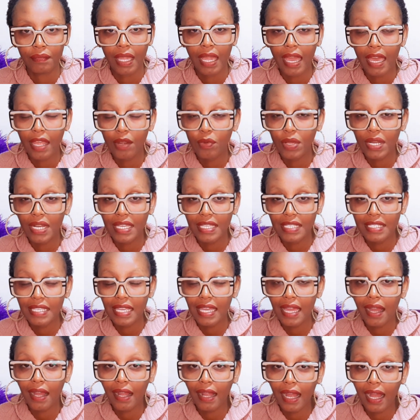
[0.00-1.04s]
And when I say
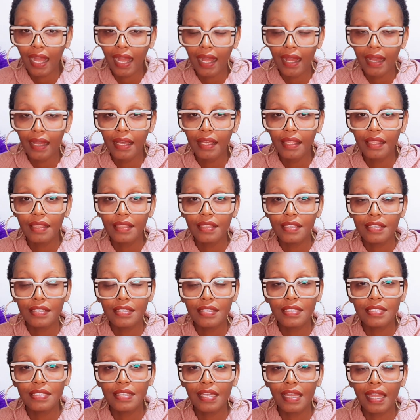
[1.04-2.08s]
a car, this
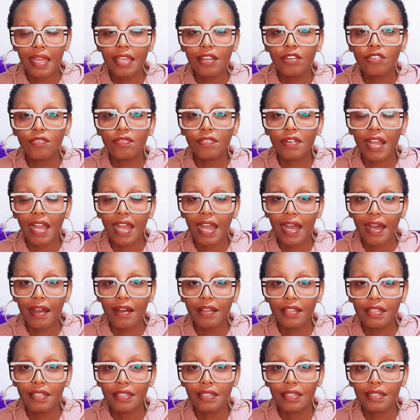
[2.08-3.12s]
is the kind of car
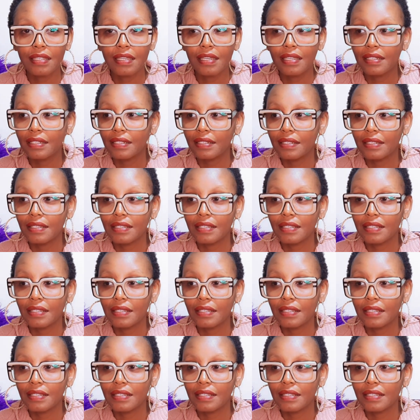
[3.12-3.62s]
that